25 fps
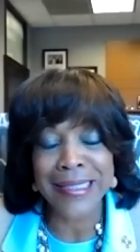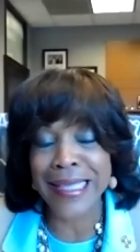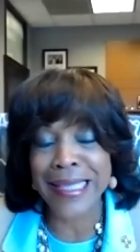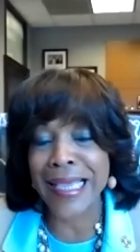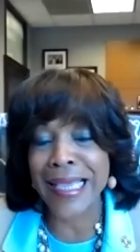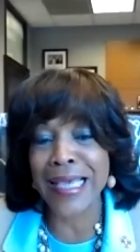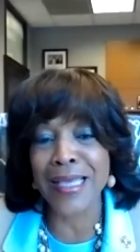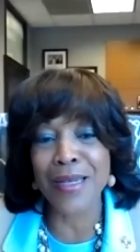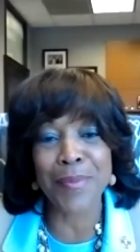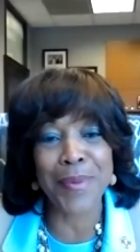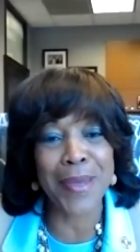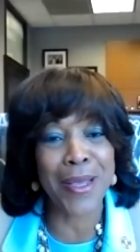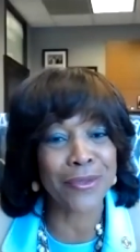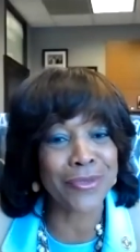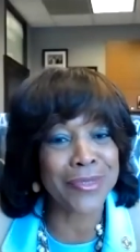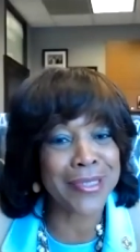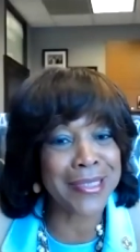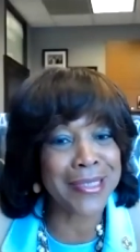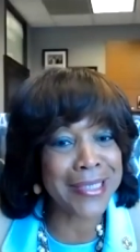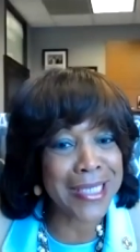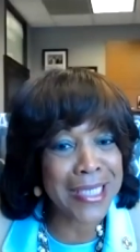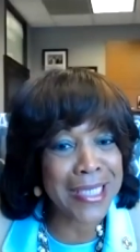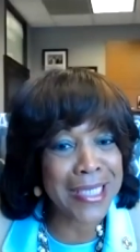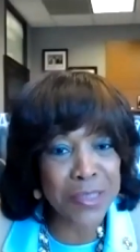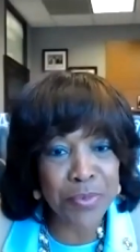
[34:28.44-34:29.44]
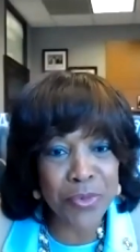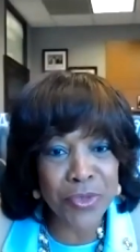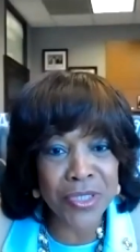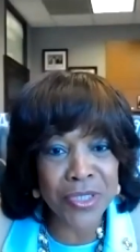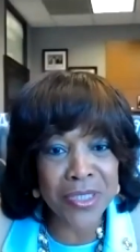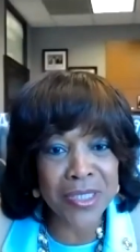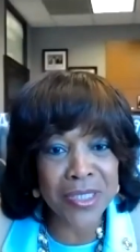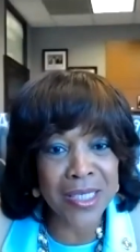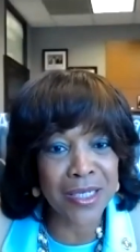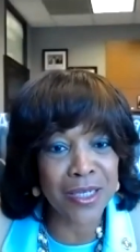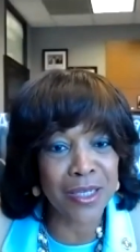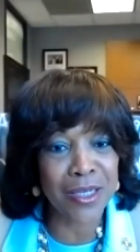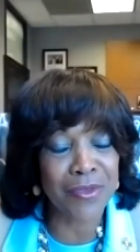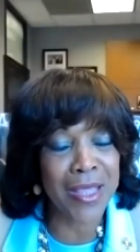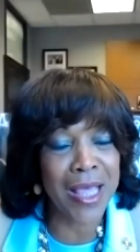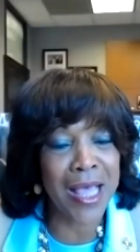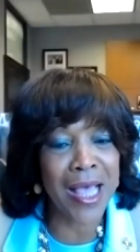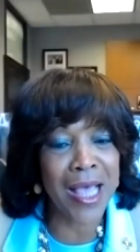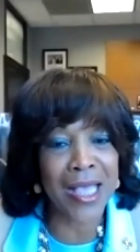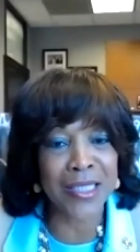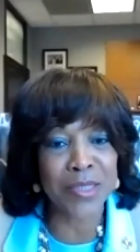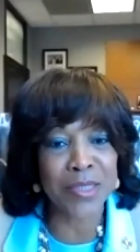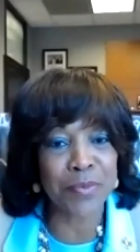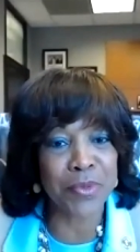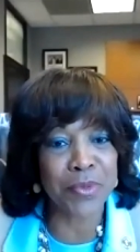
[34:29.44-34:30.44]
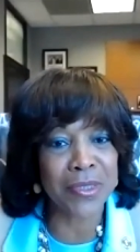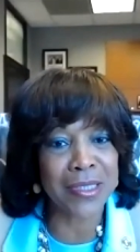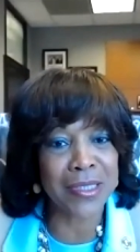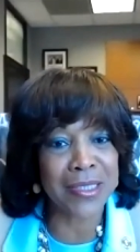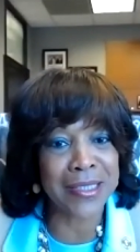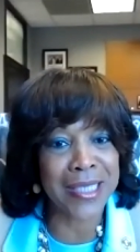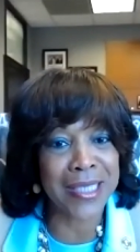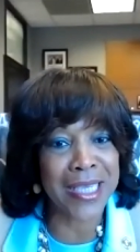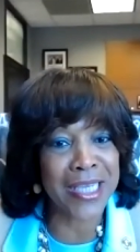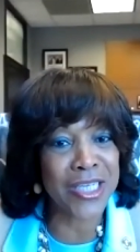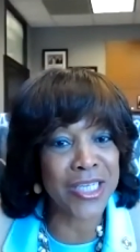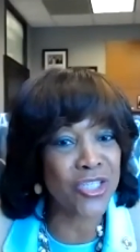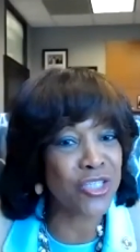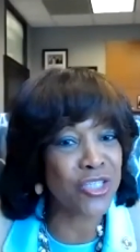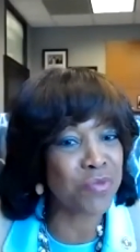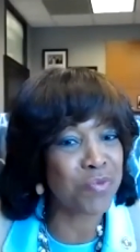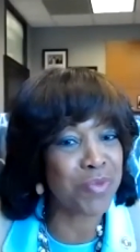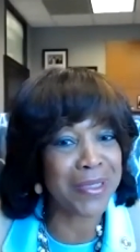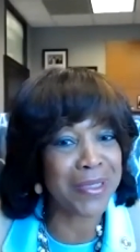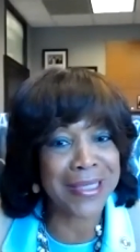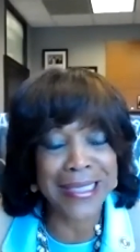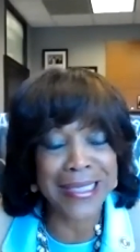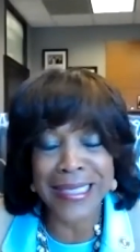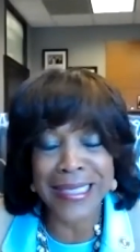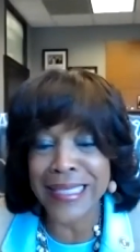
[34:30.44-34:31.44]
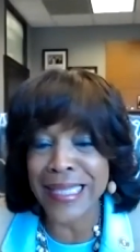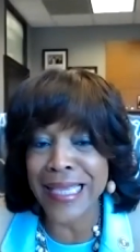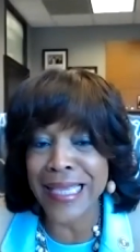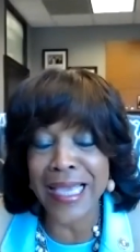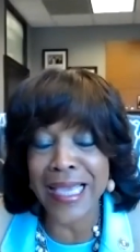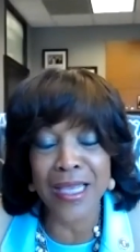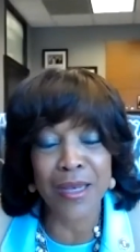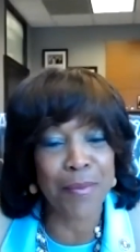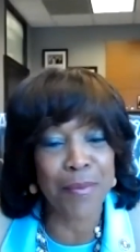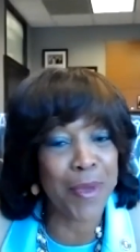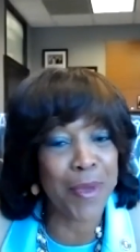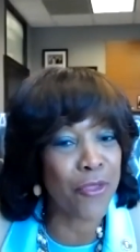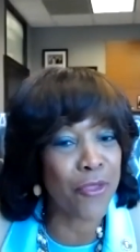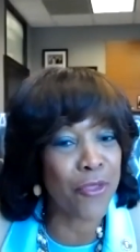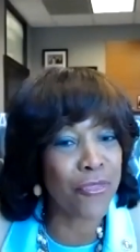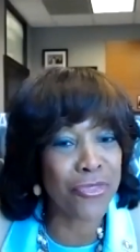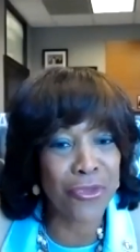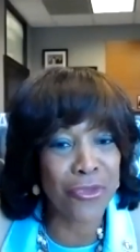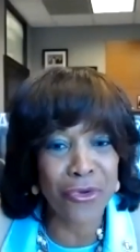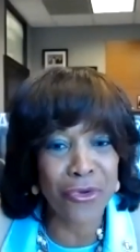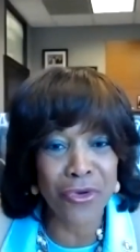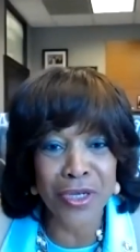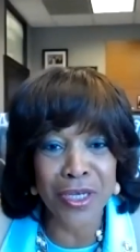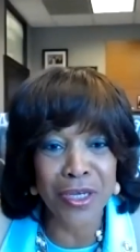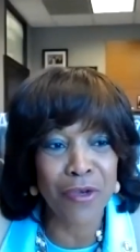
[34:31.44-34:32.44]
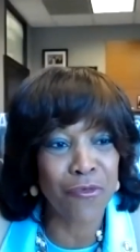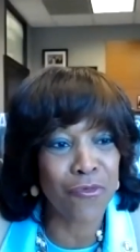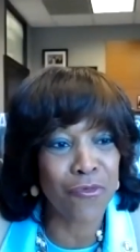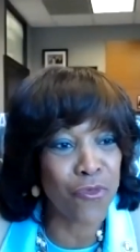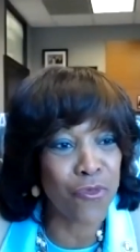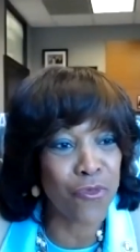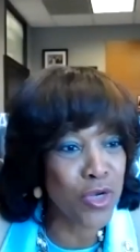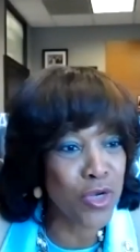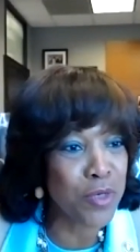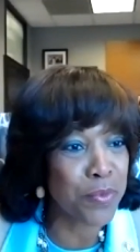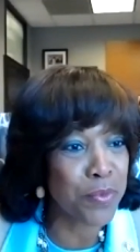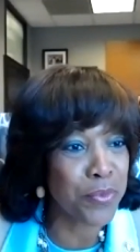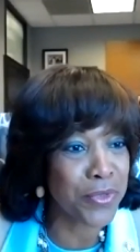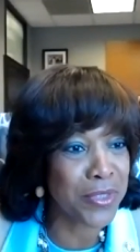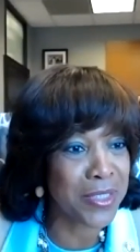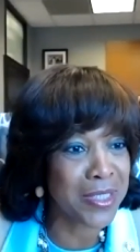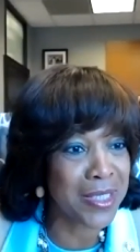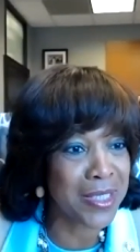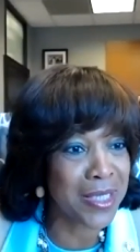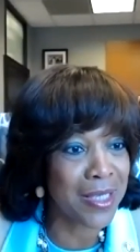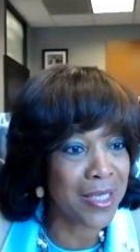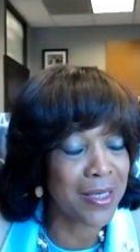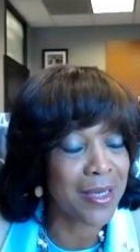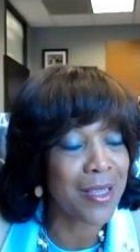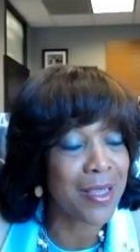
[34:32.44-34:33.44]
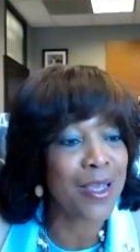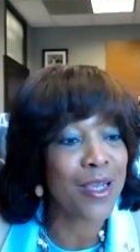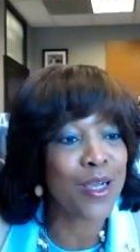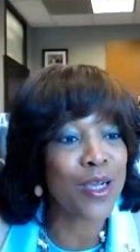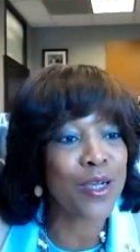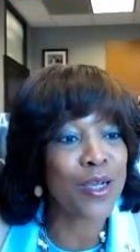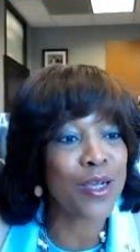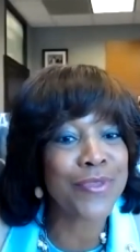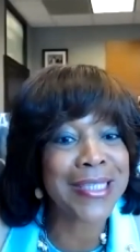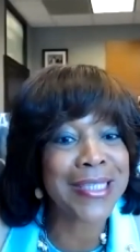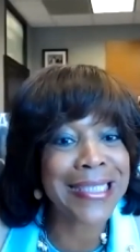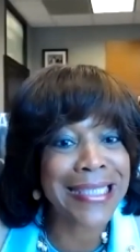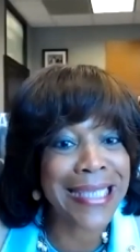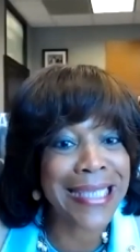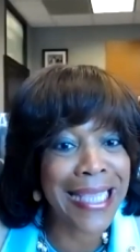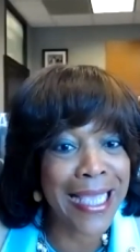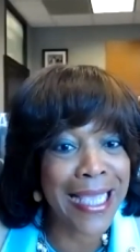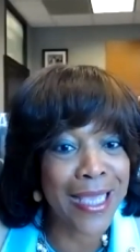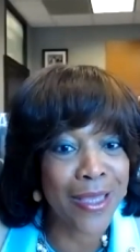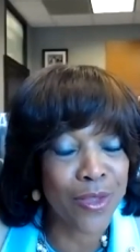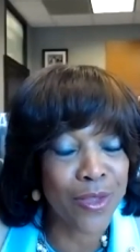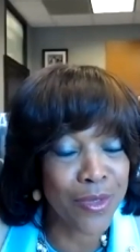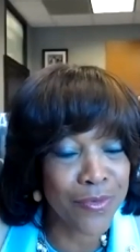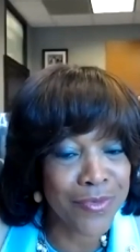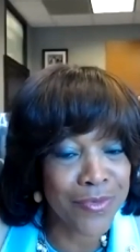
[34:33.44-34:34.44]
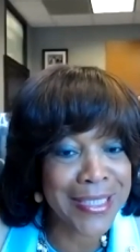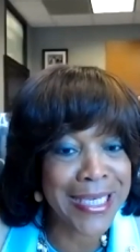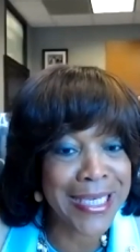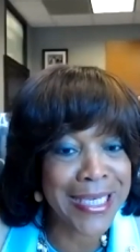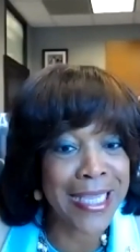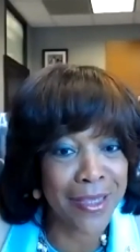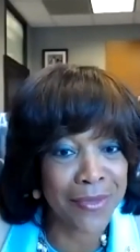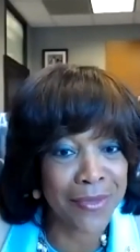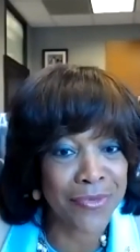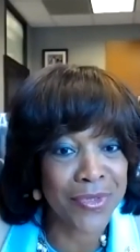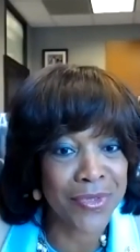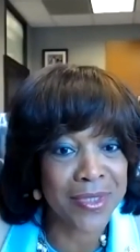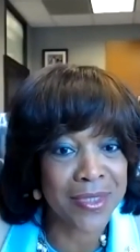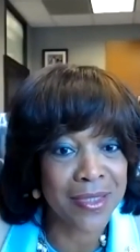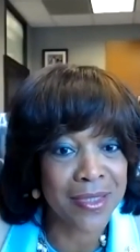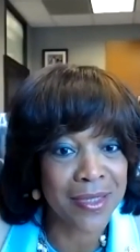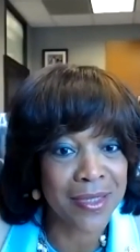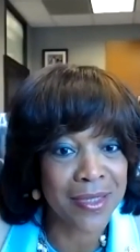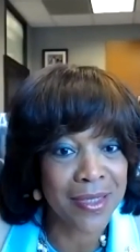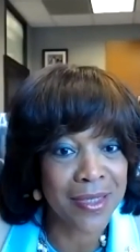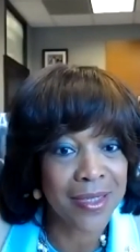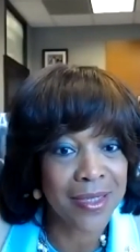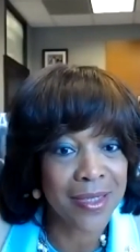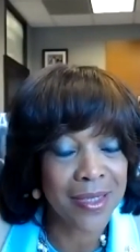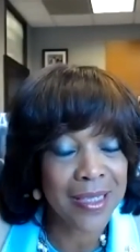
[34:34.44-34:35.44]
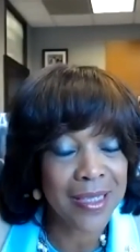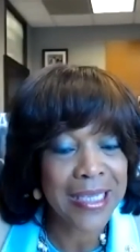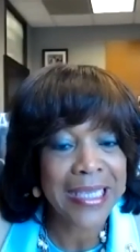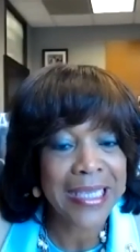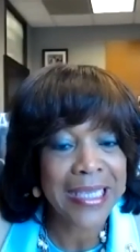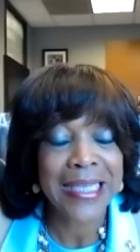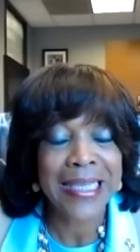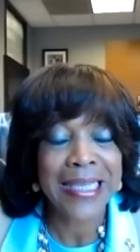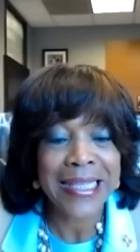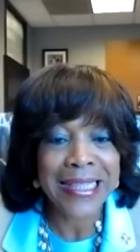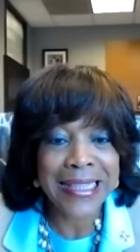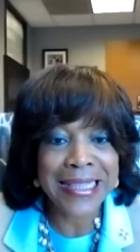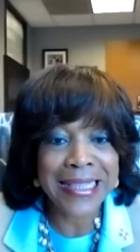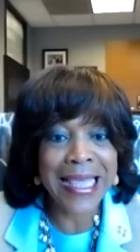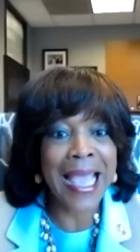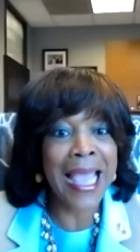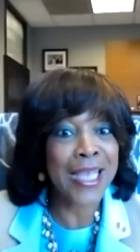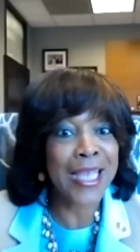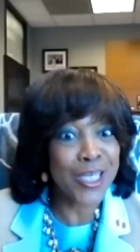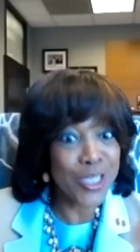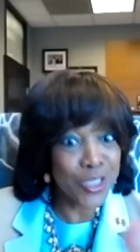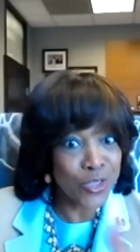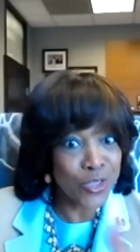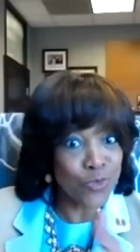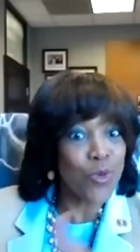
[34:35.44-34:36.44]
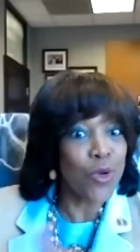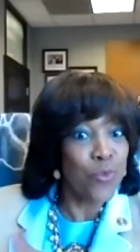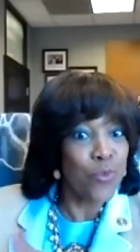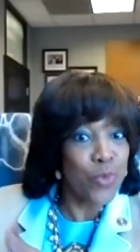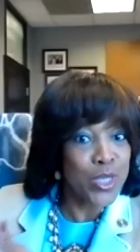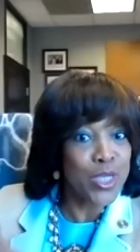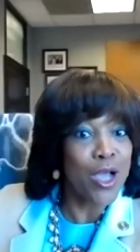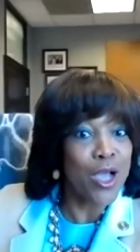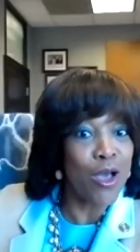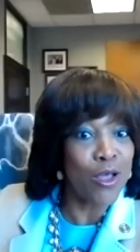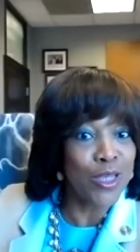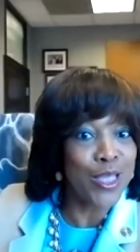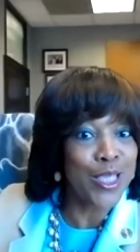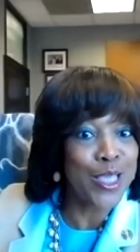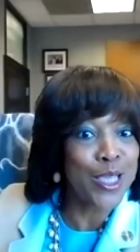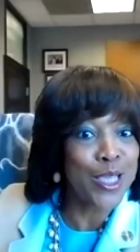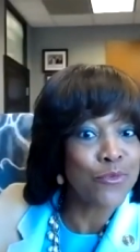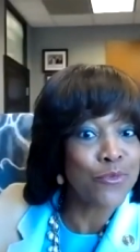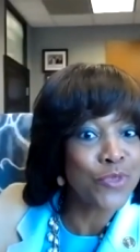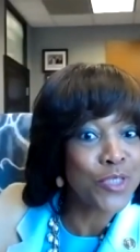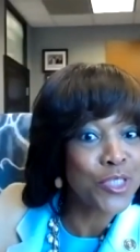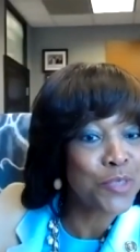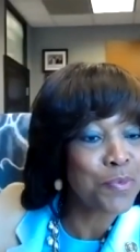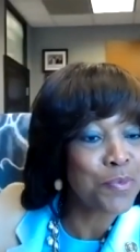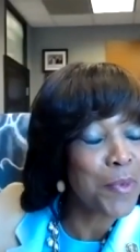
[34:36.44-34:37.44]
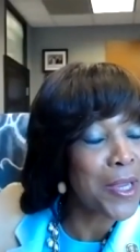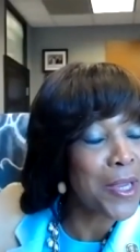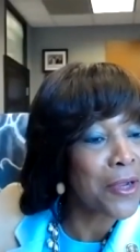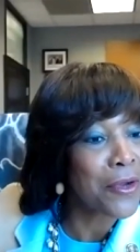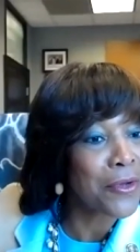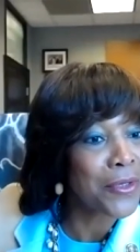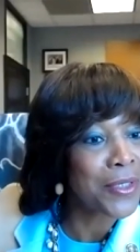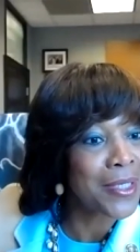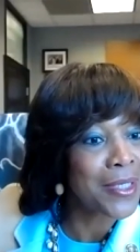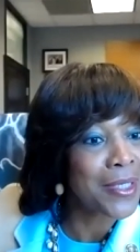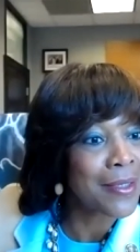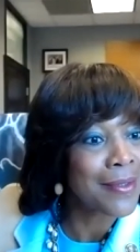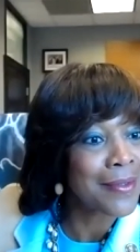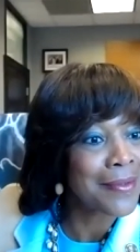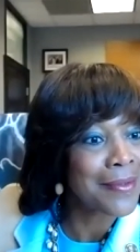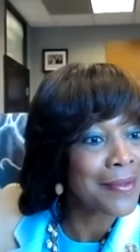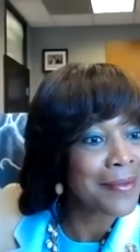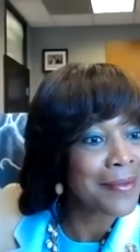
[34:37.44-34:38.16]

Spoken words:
They had about 6% of the hospitalizations, but then they had about 30 to 40% of the deaths. That is what we call a health disparity.